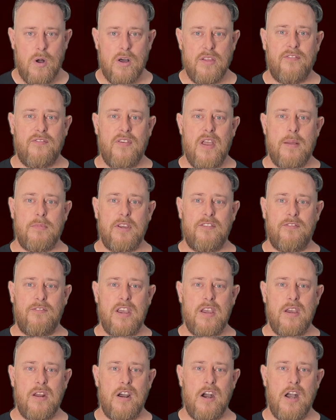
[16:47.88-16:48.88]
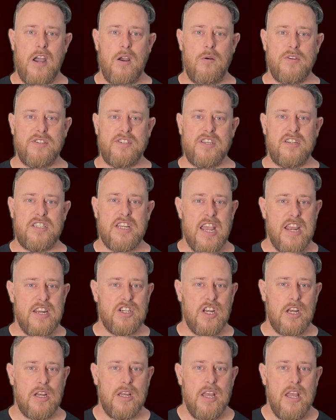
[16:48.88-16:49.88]
While the family feared Aya was in
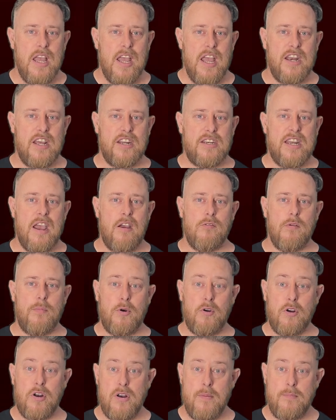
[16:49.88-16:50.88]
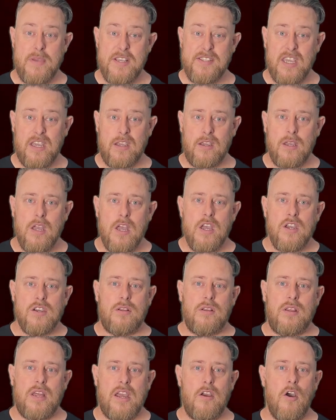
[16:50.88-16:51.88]
danger and had now reported her missing,
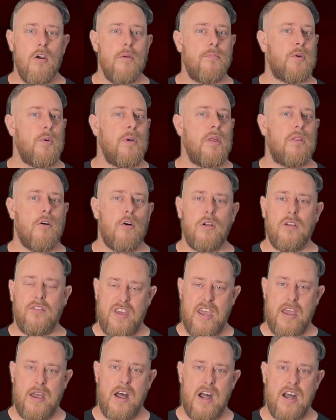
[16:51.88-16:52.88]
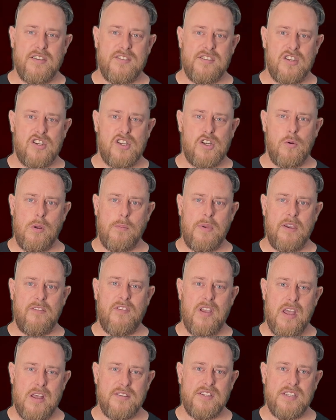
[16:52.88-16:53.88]
they hoped with all of their hearts that she would be
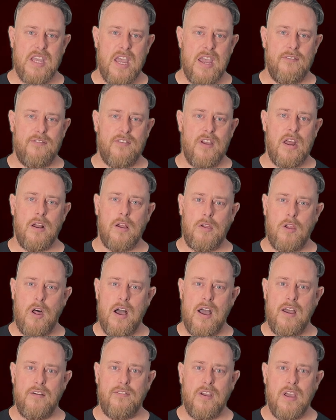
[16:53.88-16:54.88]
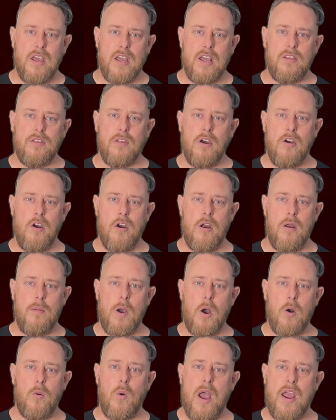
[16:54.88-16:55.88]
found safe and alive in the
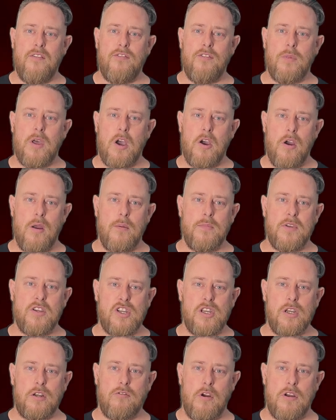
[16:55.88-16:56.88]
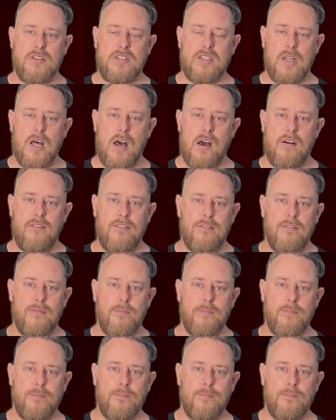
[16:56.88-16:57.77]
home away from the home that she'd grown to love.